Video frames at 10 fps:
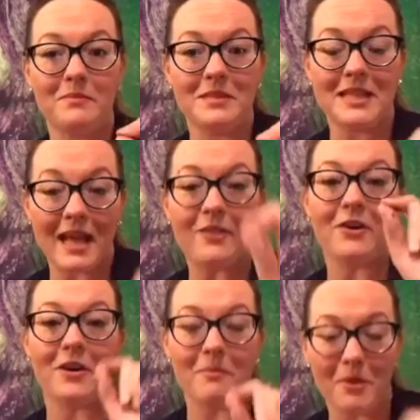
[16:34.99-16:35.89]
together
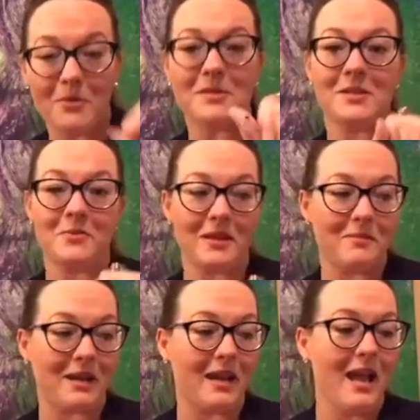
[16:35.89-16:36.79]
and posted with
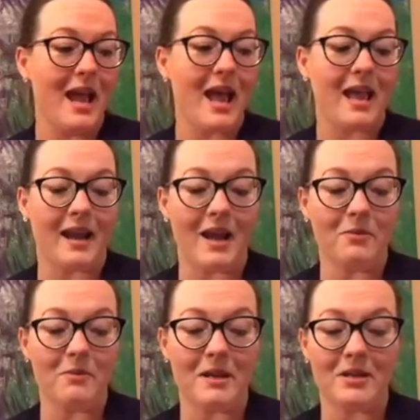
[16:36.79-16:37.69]
me, and I
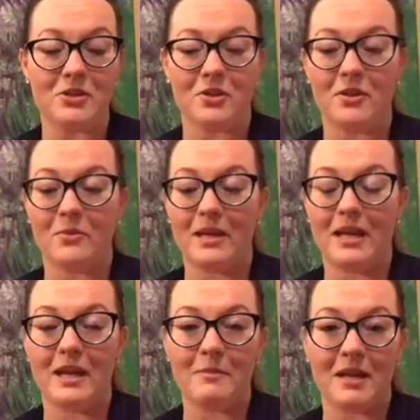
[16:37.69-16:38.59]
will make sure that we
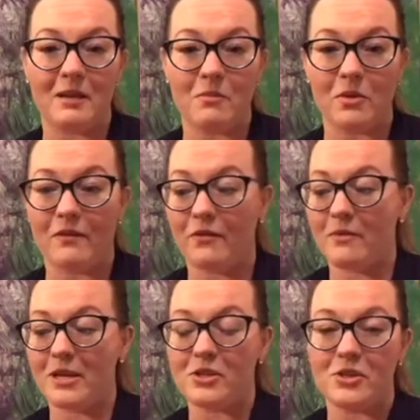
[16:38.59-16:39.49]
keep getting more
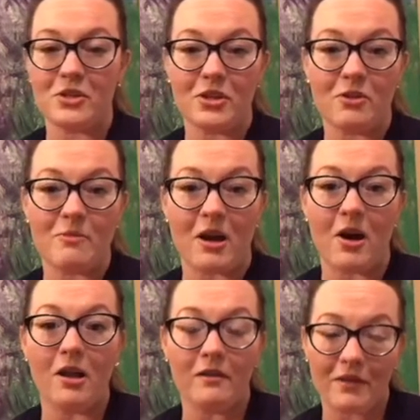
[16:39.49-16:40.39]
information to you about
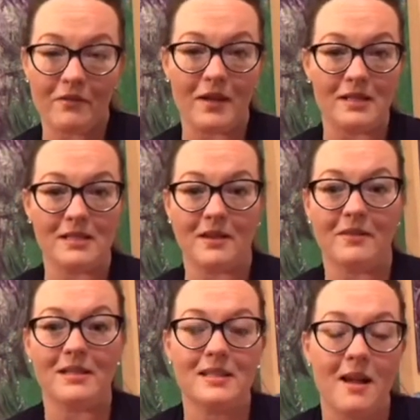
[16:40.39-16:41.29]
all of the fun stuff
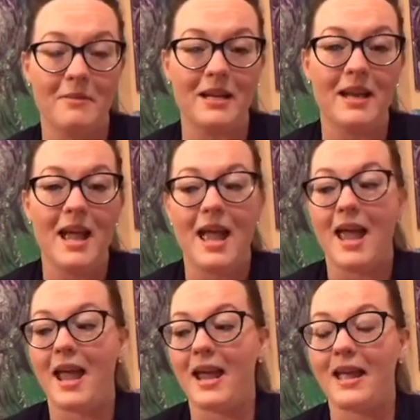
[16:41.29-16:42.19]
that's coming,
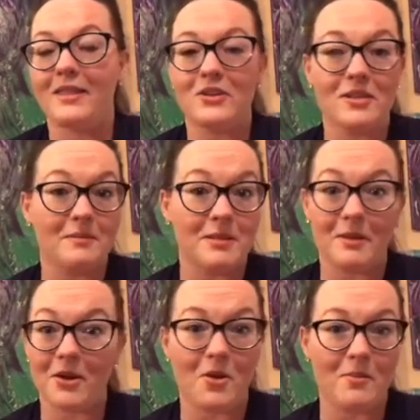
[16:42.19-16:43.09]
and there seems to be
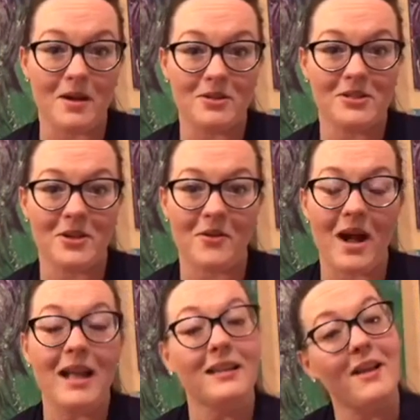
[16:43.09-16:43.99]
a whole bunch. So
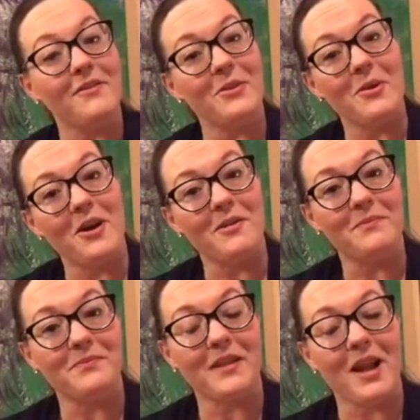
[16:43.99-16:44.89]
I love you all.
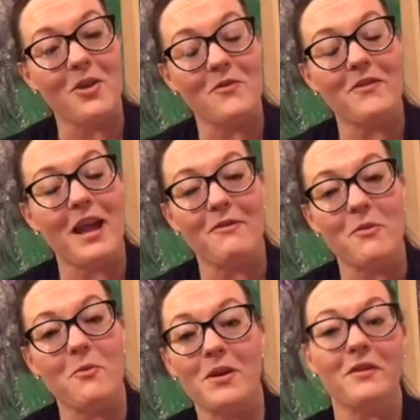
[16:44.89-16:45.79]
I hope have
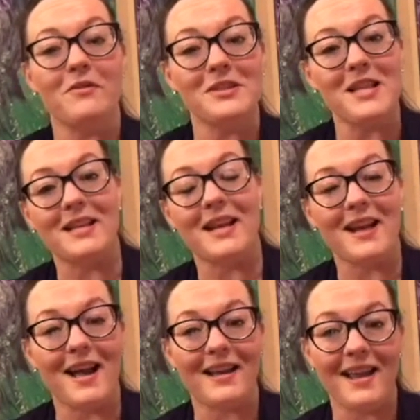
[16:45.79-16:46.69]
a wonderful Sunday
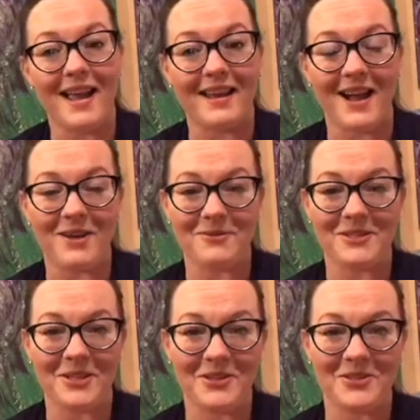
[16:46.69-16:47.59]
night, and I will
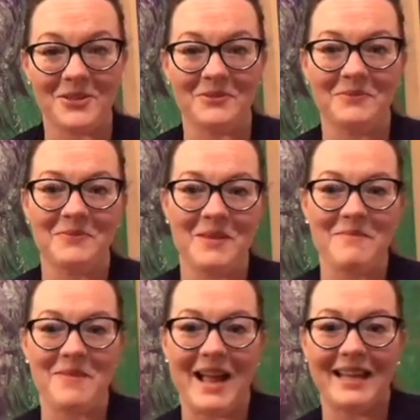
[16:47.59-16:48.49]
see you soon.
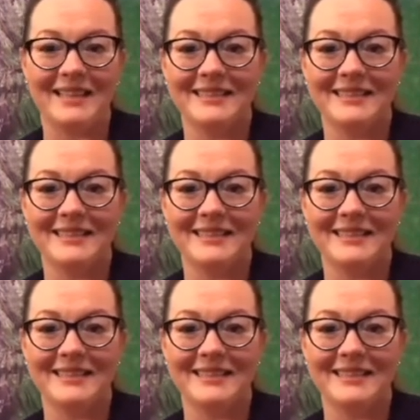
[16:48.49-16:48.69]
Bye.